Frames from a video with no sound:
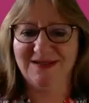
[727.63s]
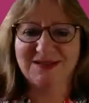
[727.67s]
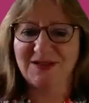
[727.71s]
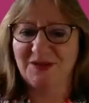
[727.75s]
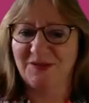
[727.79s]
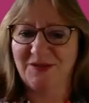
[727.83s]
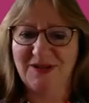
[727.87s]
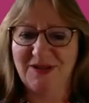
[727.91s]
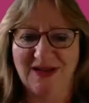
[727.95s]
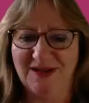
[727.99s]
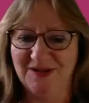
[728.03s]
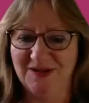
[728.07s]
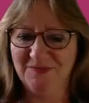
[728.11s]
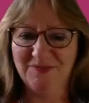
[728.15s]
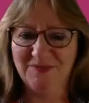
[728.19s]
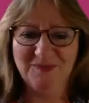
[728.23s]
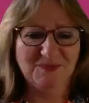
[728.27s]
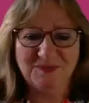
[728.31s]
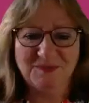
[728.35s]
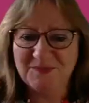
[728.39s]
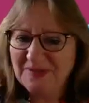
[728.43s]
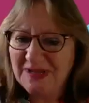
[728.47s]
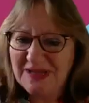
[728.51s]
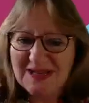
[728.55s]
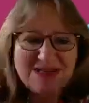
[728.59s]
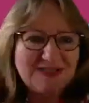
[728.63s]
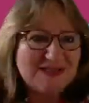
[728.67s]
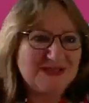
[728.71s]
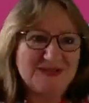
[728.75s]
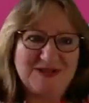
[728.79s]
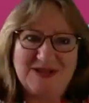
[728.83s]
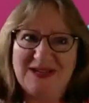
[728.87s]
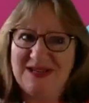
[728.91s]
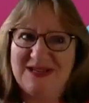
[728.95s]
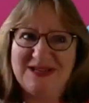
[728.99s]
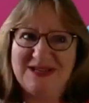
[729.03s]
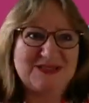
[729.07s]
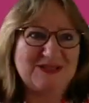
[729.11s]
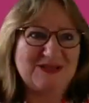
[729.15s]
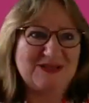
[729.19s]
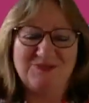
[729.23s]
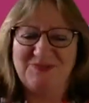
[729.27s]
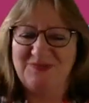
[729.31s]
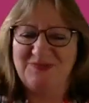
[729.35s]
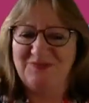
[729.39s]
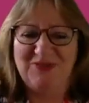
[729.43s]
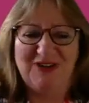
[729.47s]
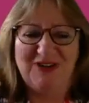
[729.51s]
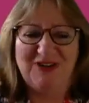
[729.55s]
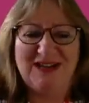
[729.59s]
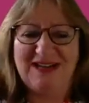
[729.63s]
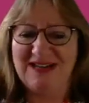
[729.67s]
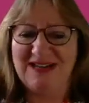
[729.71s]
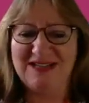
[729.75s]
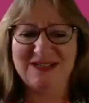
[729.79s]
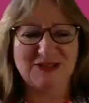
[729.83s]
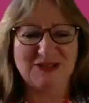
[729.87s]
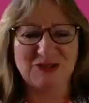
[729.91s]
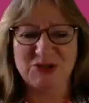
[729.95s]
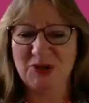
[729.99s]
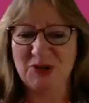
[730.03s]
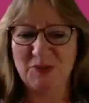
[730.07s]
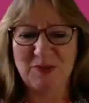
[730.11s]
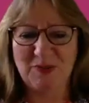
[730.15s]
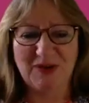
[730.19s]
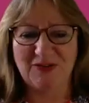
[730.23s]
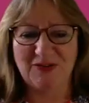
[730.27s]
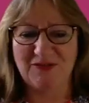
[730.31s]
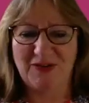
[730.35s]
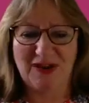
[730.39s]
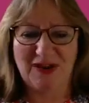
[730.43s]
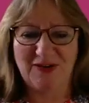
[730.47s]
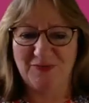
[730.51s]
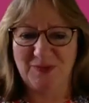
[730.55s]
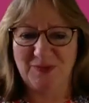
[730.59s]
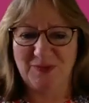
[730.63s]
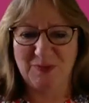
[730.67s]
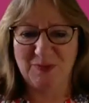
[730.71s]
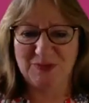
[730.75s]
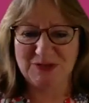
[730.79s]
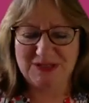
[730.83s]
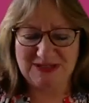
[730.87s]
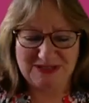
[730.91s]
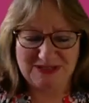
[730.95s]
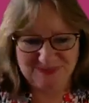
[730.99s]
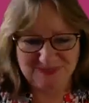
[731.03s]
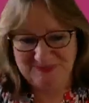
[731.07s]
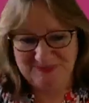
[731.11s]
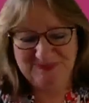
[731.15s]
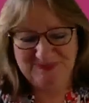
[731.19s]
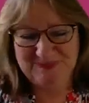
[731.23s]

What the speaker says: So yeah, it's really is a topic for everybody.